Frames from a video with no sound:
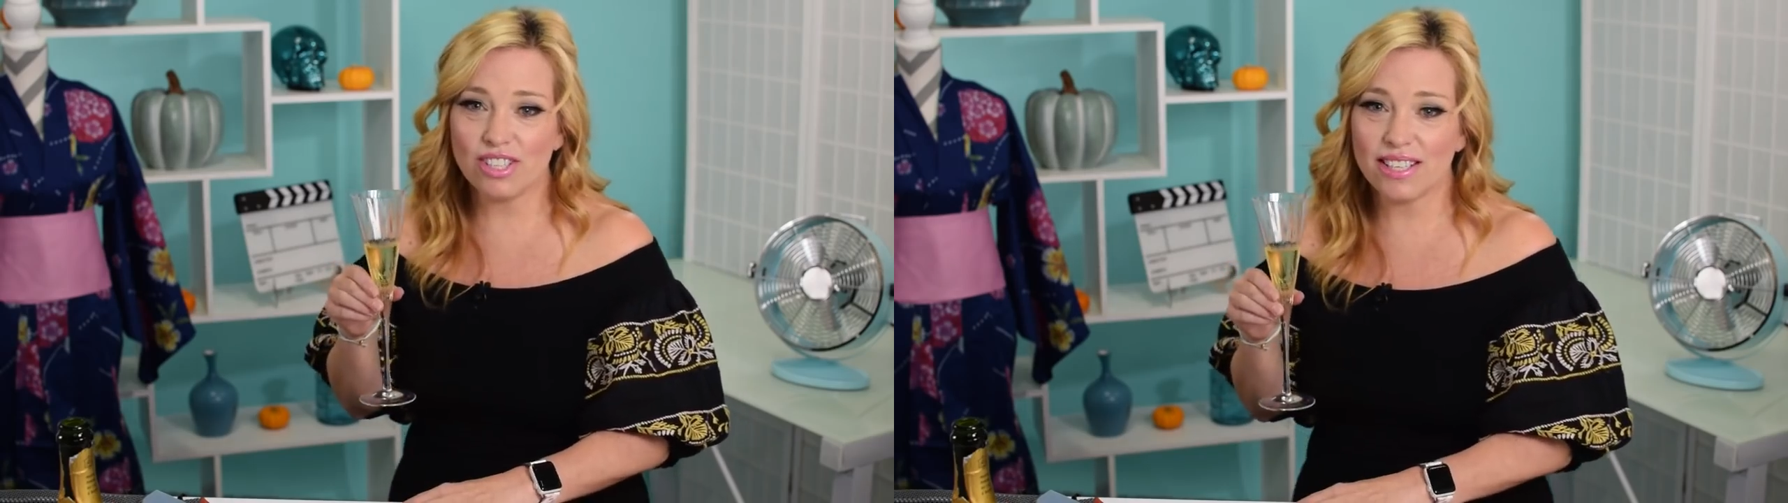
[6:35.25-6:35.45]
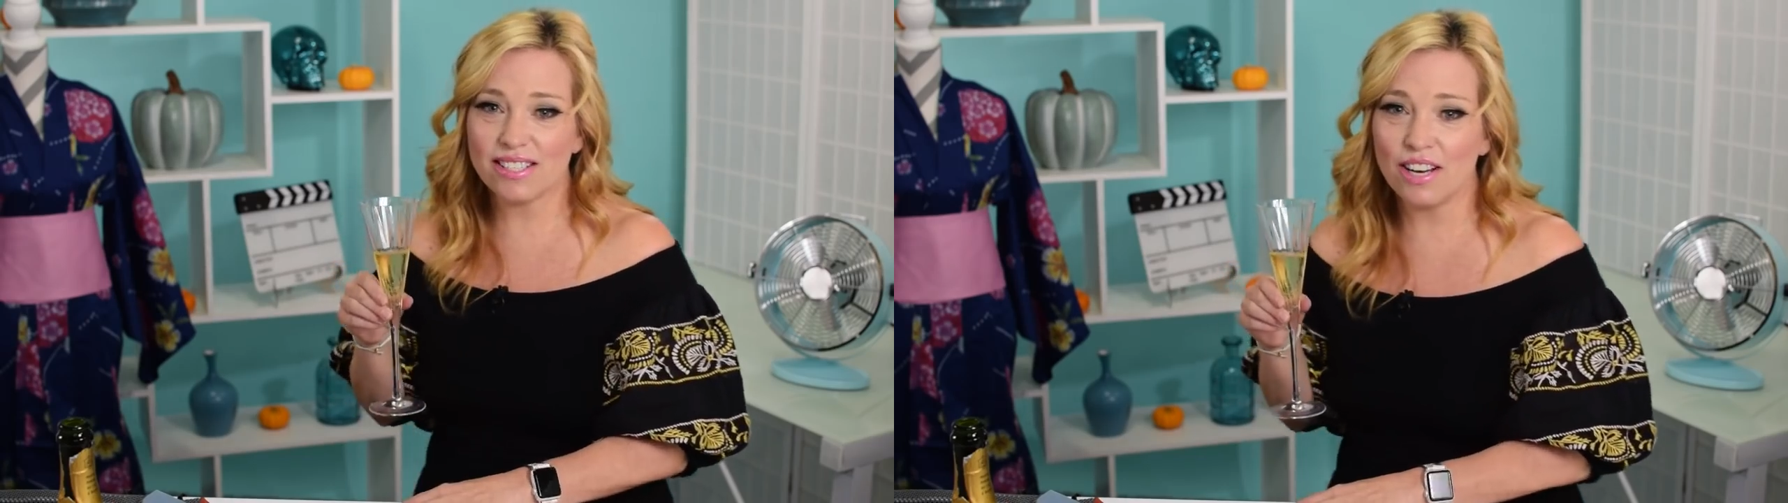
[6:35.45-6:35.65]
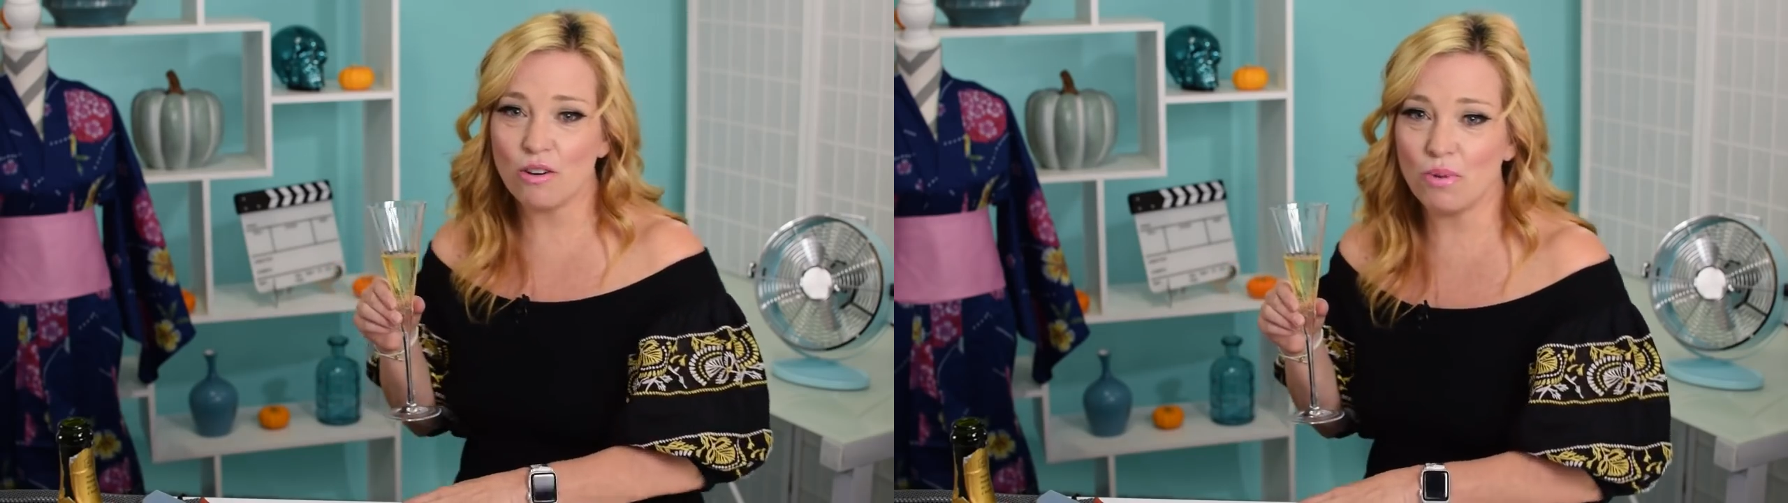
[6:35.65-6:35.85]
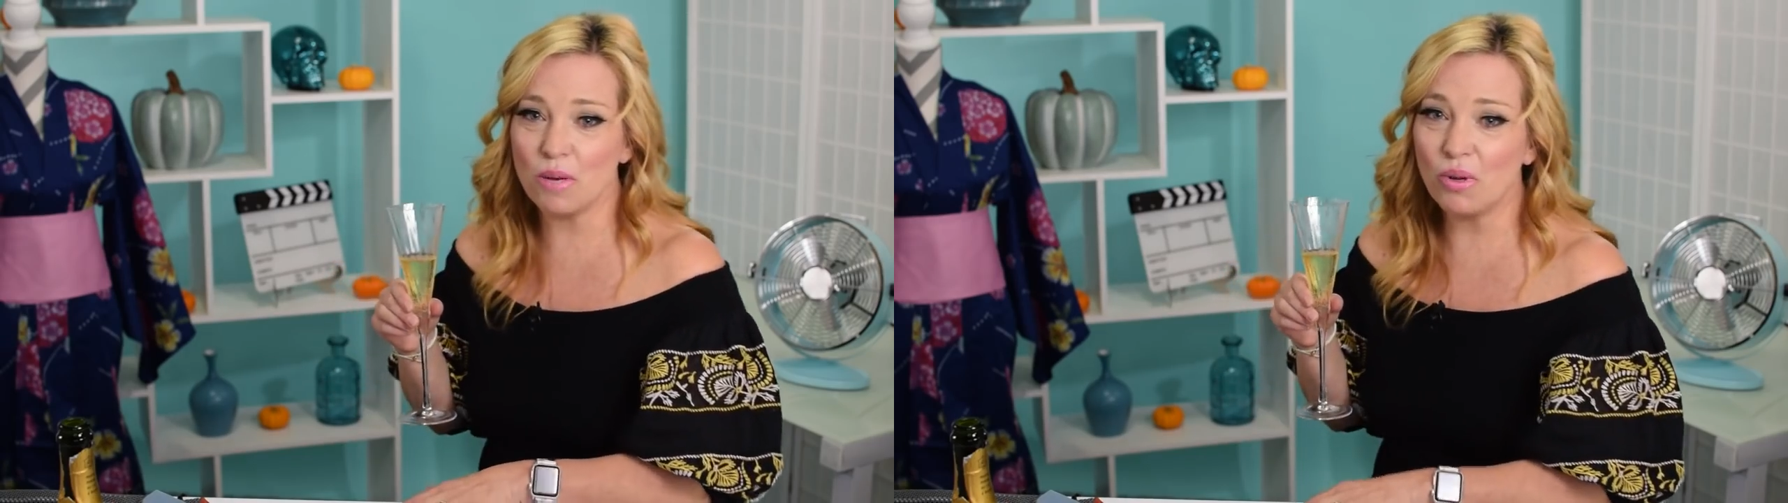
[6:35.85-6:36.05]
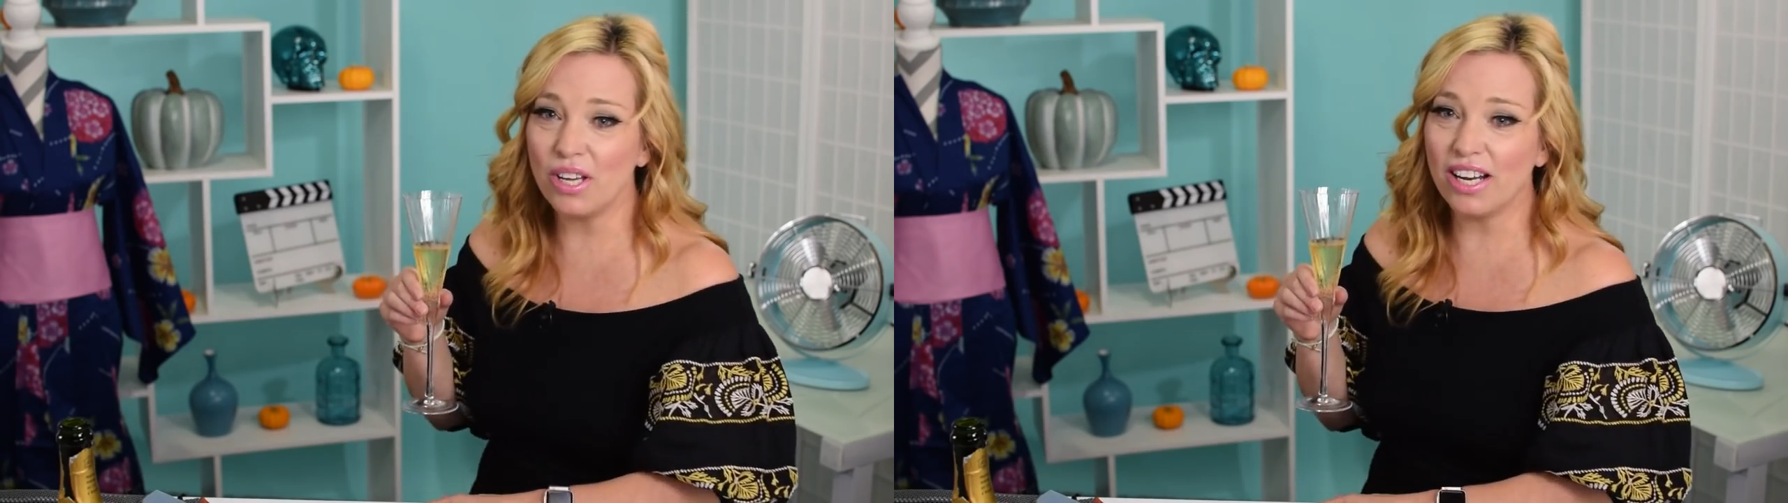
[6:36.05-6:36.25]
six hundred
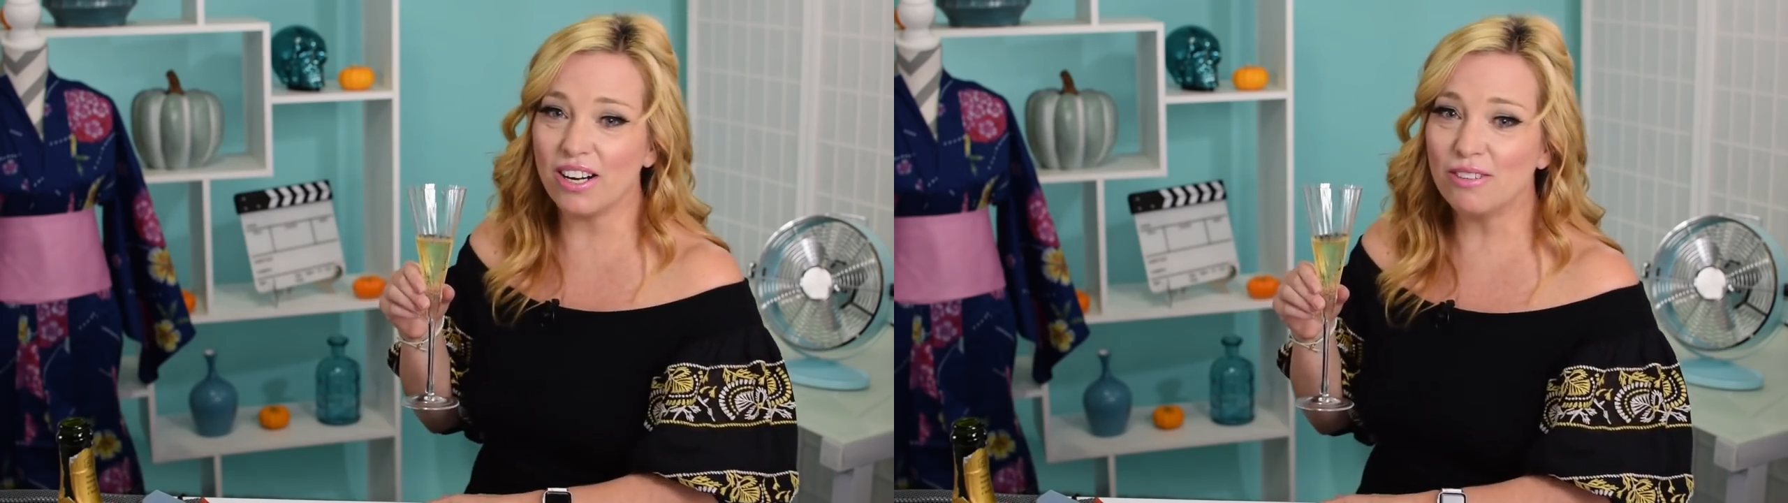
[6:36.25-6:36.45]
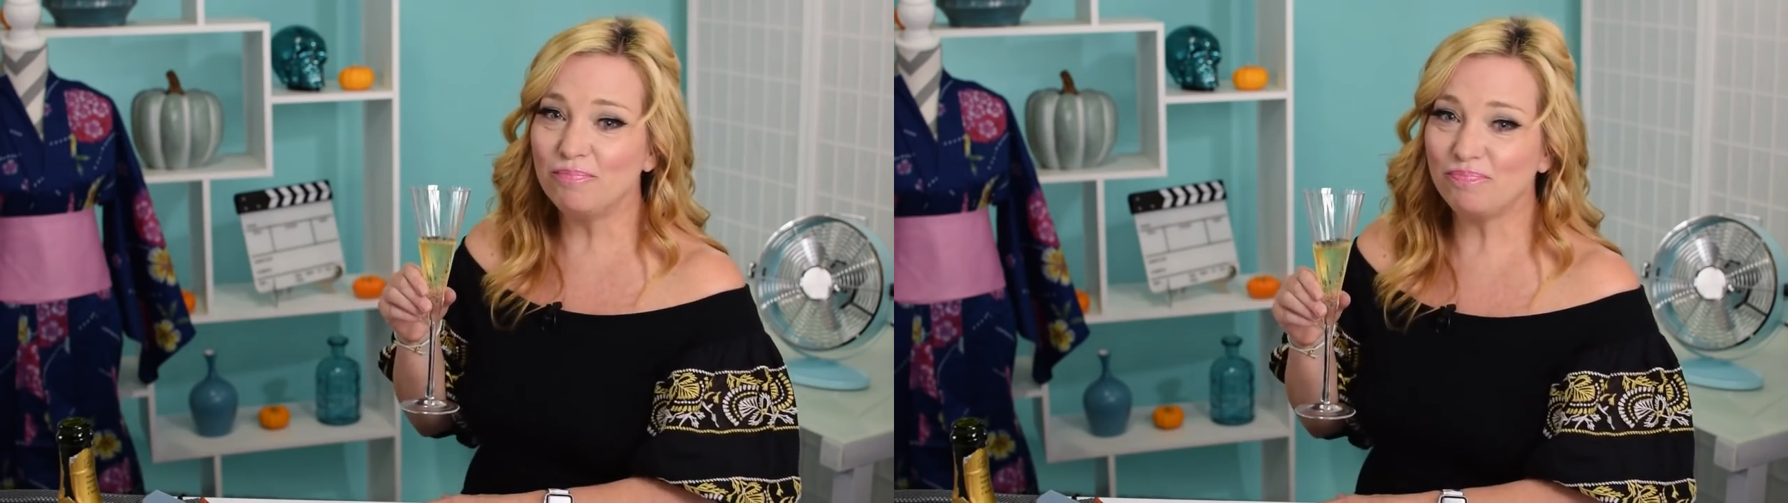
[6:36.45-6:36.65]
people here.